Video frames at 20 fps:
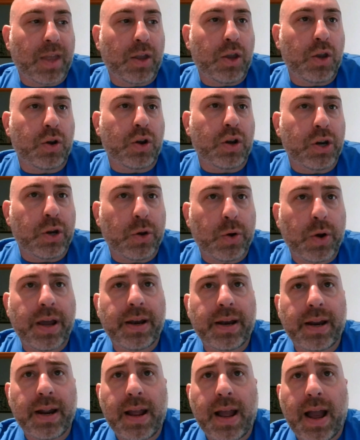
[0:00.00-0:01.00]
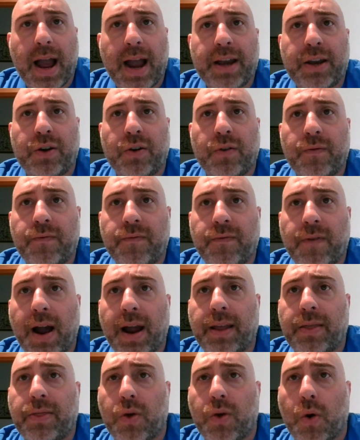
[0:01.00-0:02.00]
you can do it. I do
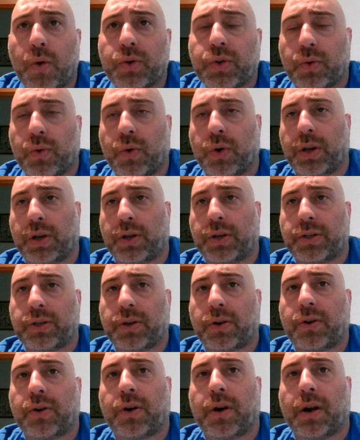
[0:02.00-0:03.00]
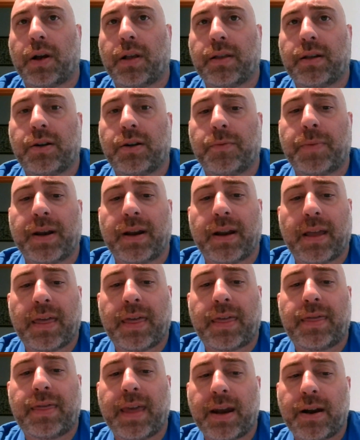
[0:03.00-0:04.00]
find those oils are a little bit
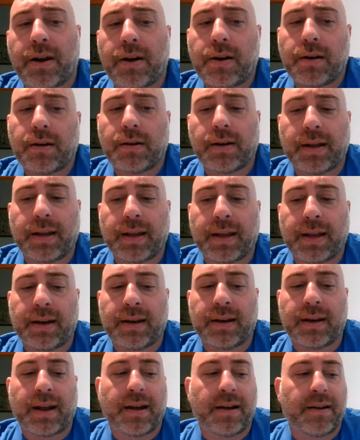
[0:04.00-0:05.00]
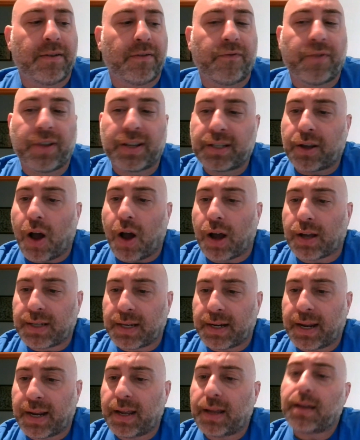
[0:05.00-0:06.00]
thinner in
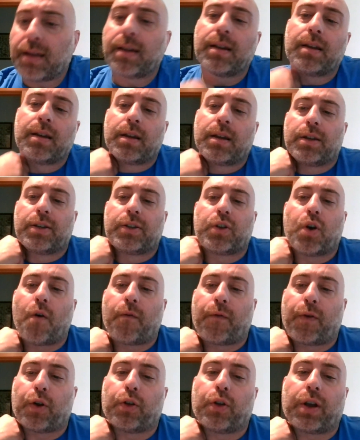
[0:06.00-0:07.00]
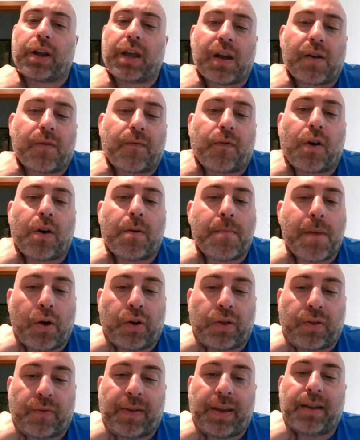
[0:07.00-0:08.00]
viscosity. So if you're looking for a
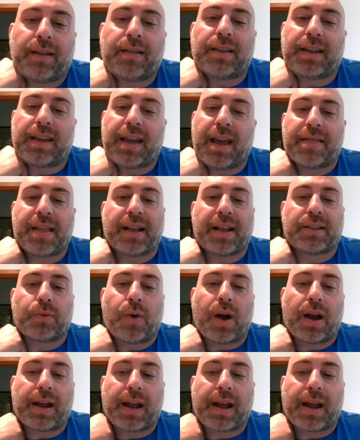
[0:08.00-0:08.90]
mouthfeel, again, that's